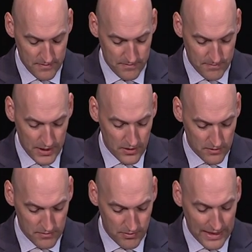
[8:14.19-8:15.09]
Peter
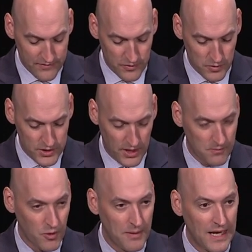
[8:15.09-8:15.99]
Bradford will talk
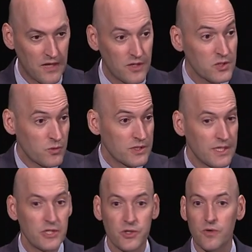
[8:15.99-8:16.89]
more about it. This was an
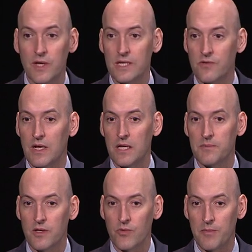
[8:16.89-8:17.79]
issue that developed
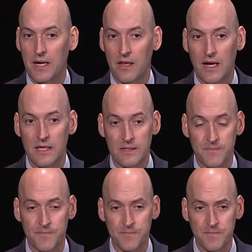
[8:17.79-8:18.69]
at 3 Mile Island.
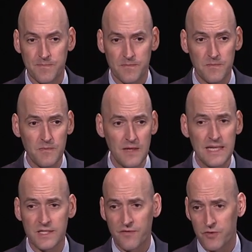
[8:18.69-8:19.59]

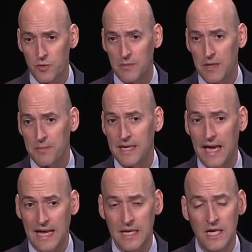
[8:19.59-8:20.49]
As the fuel melt
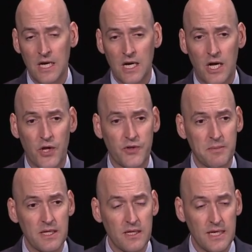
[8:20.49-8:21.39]
began,
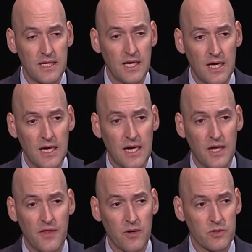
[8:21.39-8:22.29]
ultimately
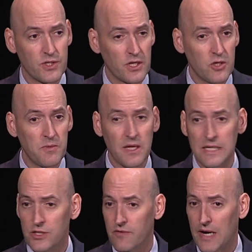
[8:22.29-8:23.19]
there was an
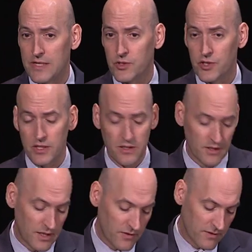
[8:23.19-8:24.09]
accumulation of hydrogen
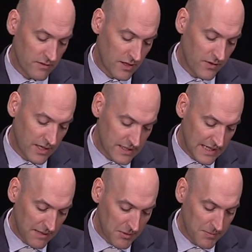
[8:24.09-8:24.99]
in the
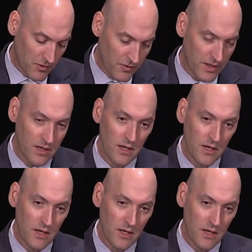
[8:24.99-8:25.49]
containment building